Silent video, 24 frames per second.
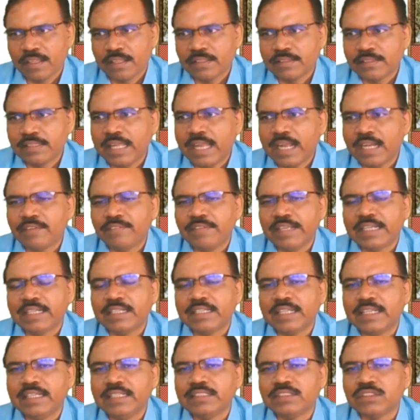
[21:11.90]
That
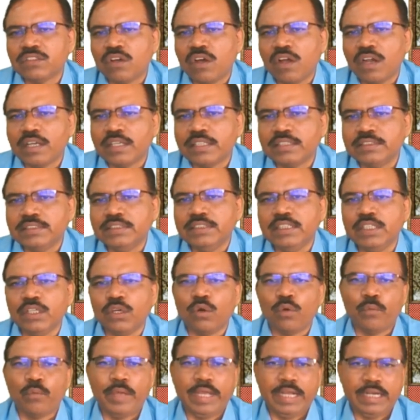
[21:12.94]
vector is called
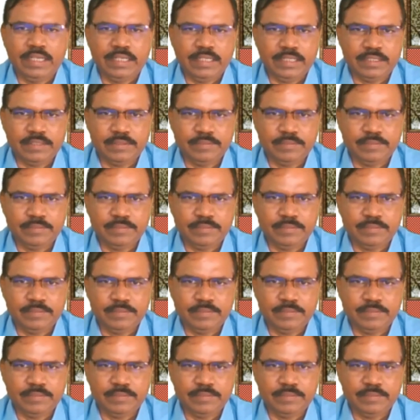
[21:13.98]
zero vector.